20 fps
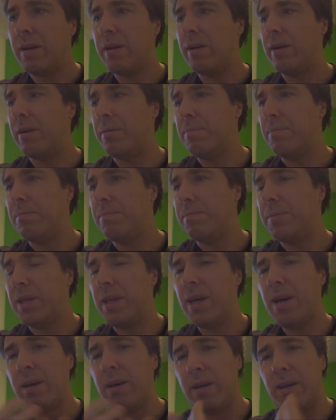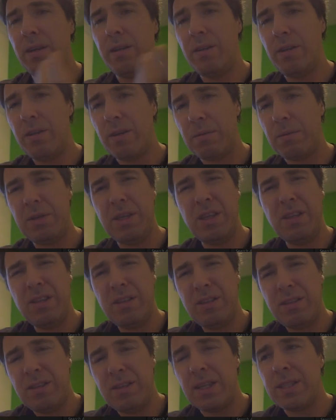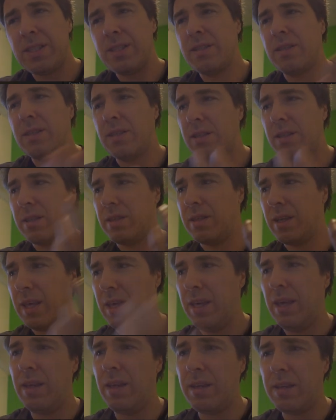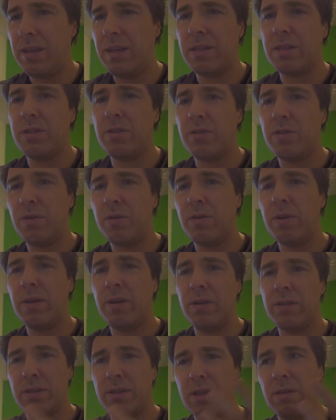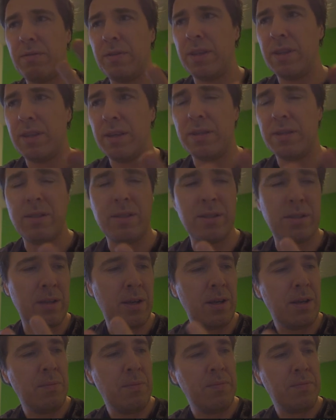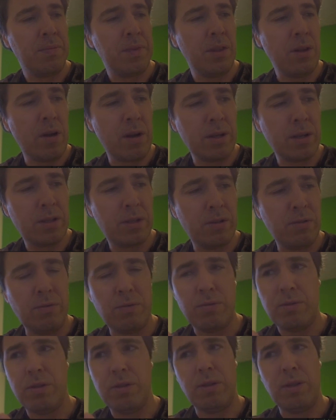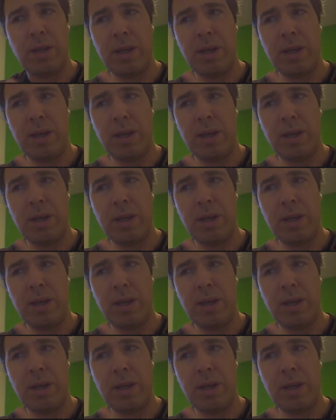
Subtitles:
But yeah, that's the key to these tutorials, stuff like this, is not to